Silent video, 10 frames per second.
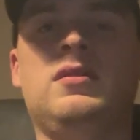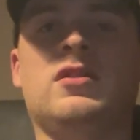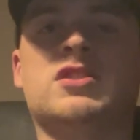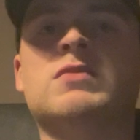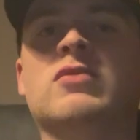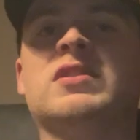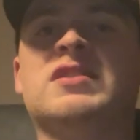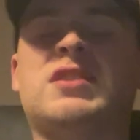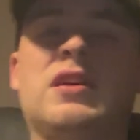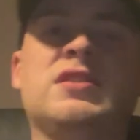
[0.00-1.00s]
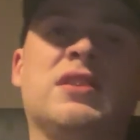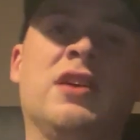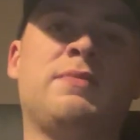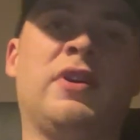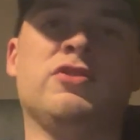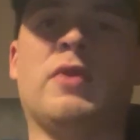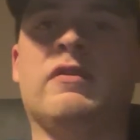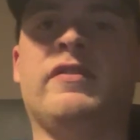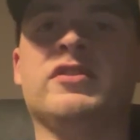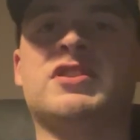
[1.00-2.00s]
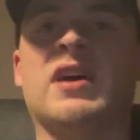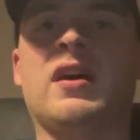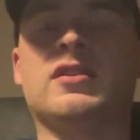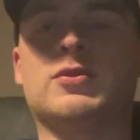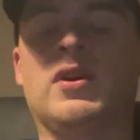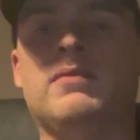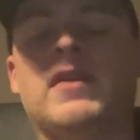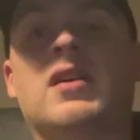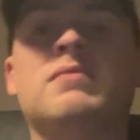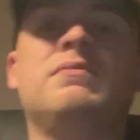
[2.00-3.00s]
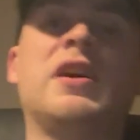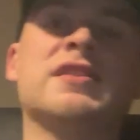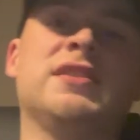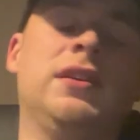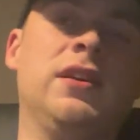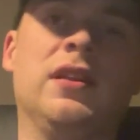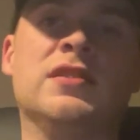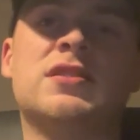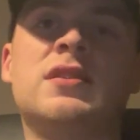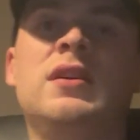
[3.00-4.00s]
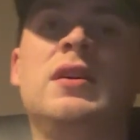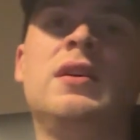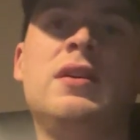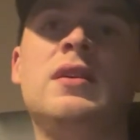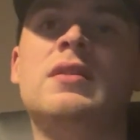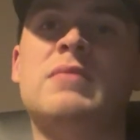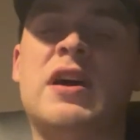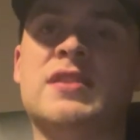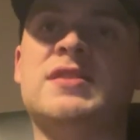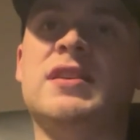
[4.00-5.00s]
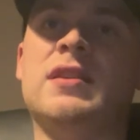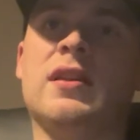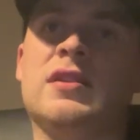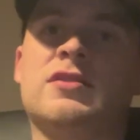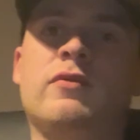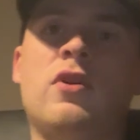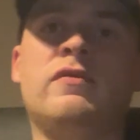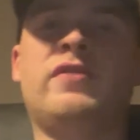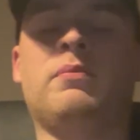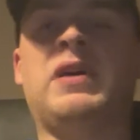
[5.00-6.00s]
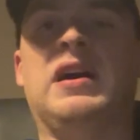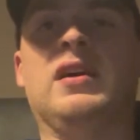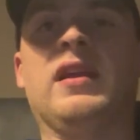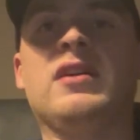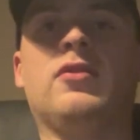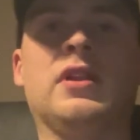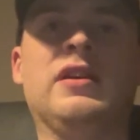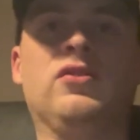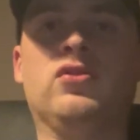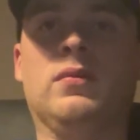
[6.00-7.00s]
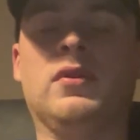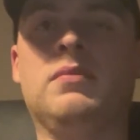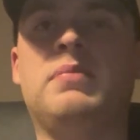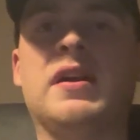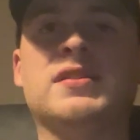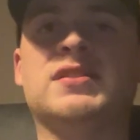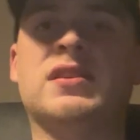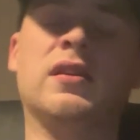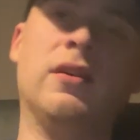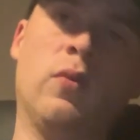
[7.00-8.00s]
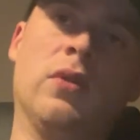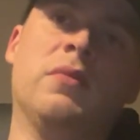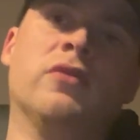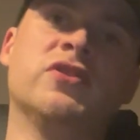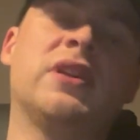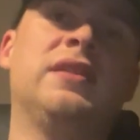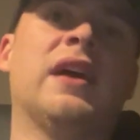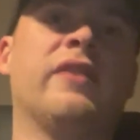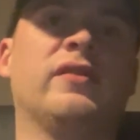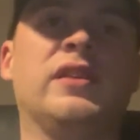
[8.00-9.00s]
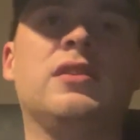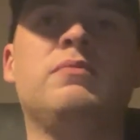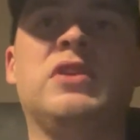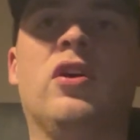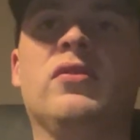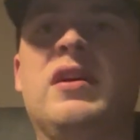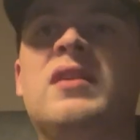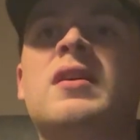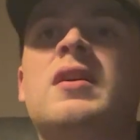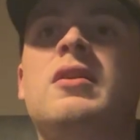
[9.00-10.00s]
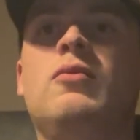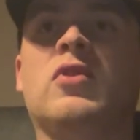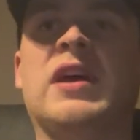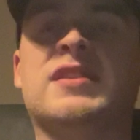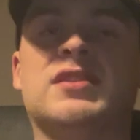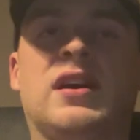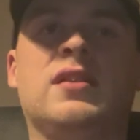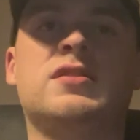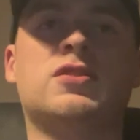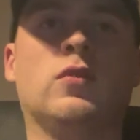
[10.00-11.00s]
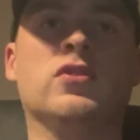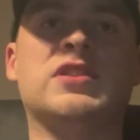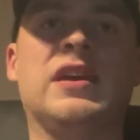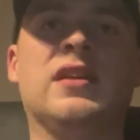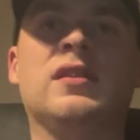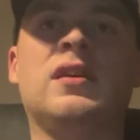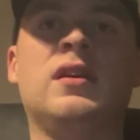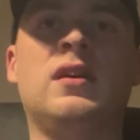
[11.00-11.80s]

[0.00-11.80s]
Got smoked in straight sets by Joao Fonseca as well. Nah, Berrettini it is. Berrettini it is. If we're going for a parlay or a little double, Berrettini will most definitely be on there. We'll get to that towards the end.